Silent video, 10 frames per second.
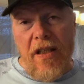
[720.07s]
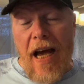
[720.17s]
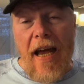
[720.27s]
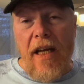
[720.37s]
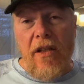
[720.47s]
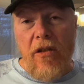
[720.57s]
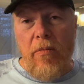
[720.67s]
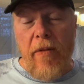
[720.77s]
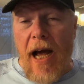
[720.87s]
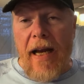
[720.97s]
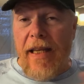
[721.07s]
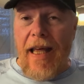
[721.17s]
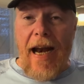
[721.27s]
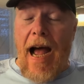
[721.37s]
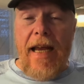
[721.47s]
tie a loop knot
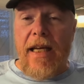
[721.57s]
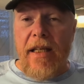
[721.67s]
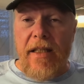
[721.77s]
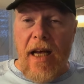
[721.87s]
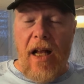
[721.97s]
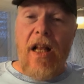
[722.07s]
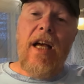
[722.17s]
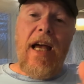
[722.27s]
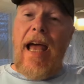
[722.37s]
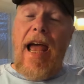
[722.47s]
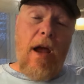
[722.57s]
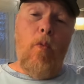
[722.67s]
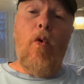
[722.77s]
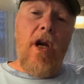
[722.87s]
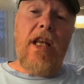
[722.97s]
that I can tell.
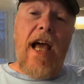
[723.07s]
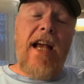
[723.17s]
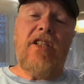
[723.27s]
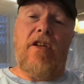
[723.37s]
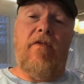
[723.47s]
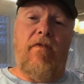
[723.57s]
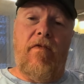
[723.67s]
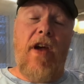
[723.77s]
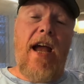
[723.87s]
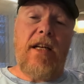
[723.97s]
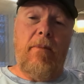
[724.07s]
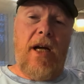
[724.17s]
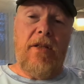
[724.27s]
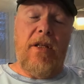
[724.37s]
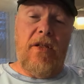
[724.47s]
And one last fact
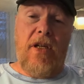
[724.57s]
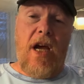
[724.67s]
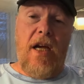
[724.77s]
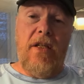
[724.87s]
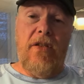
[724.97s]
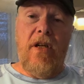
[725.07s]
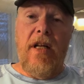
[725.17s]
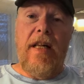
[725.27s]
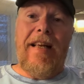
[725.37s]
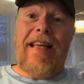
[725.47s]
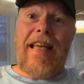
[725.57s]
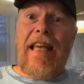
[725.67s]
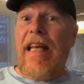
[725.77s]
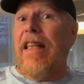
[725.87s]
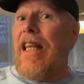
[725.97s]
about this, guys.
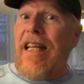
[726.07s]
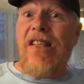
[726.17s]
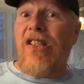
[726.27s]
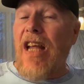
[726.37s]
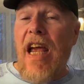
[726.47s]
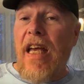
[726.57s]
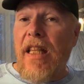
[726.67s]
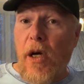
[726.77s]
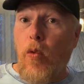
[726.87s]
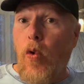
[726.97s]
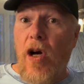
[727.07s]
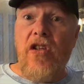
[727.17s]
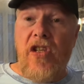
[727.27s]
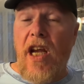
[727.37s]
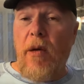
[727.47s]
Let's say there
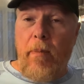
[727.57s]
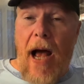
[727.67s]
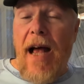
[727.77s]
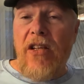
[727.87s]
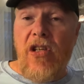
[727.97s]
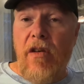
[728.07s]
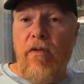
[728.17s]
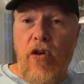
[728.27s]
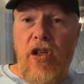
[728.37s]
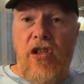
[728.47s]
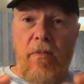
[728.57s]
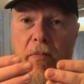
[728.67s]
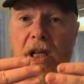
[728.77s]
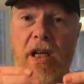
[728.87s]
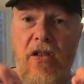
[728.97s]
was a positive reason
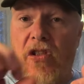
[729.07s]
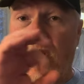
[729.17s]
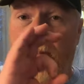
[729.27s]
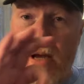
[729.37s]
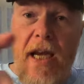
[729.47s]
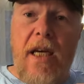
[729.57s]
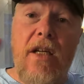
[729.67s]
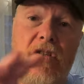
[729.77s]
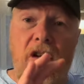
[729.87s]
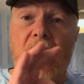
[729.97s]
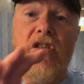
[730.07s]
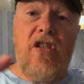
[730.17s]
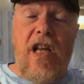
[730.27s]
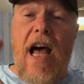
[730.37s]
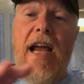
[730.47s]
because the bait is going to
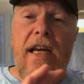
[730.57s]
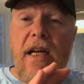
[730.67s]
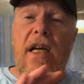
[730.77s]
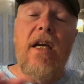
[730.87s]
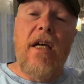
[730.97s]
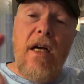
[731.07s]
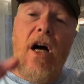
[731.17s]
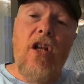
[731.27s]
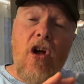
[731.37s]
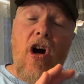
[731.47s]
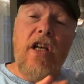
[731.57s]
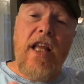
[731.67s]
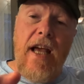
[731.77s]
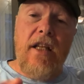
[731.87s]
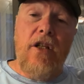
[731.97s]
slide along
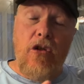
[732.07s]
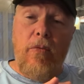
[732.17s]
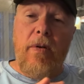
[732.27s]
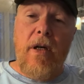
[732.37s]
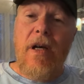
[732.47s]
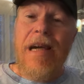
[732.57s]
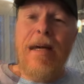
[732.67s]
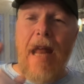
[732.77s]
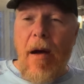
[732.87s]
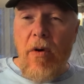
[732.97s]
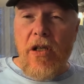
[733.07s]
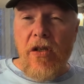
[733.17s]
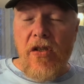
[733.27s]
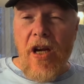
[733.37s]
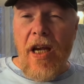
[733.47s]
that loop. Now what
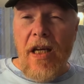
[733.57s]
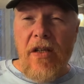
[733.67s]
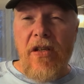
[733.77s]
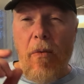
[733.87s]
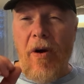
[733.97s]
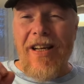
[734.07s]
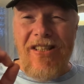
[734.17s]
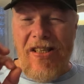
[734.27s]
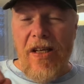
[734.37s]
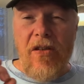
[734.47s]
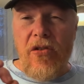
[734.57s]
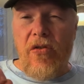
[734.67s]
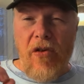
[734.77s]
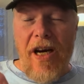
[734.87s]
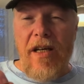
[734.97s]
you're saying is I want a single
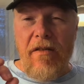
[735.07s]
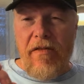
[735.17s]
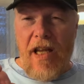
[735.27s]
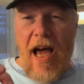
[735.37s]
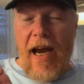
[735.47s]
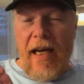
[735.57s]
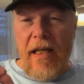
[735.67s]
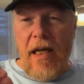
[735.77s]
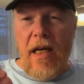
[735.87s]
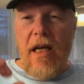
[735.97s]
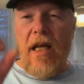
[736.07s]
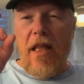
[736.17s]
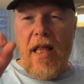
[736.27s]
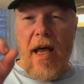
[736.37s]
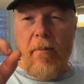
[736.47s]
strand of line
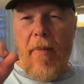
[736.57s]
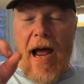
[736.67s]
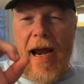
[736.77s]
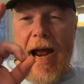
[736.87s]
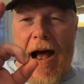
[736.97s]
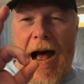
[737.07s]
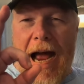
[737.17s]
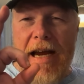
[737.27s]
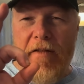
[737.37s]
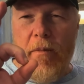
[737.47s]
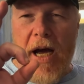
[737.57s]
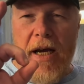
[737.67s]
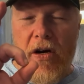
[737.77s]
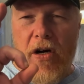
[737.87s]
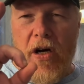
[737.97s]
that my eye of
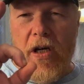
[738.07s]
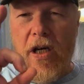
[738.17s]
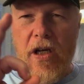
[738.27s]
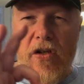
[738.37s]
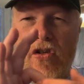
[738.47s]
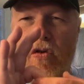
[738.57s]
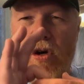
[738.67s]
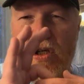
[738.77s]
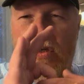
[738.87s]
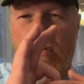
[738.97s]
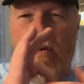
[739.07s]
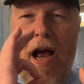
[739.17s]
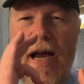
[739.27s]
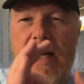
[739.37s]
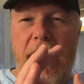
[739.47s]
my hook is going to
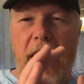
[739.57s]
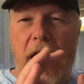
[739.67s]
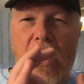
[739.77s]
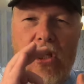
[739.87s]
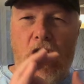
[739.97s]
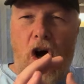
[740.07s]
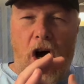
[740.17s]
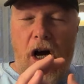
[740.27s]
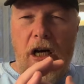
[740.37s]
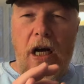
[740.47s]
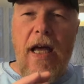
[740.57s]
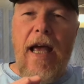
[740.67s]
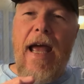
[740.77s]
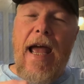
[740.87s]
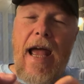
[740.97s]
ride along
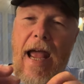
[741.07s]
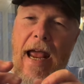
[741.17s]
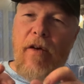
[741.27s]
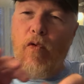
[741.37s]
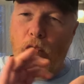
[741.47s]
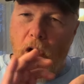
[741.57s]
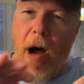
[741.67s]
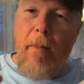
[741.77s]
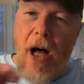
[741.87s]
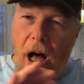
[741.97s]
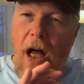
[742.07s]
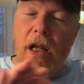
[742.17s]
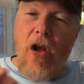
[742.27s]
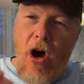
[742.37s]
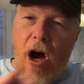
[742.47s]
and rub
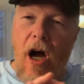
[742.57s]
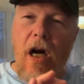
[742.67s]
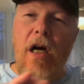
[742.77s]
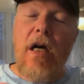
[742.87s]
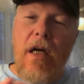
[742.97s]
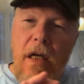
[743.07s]
along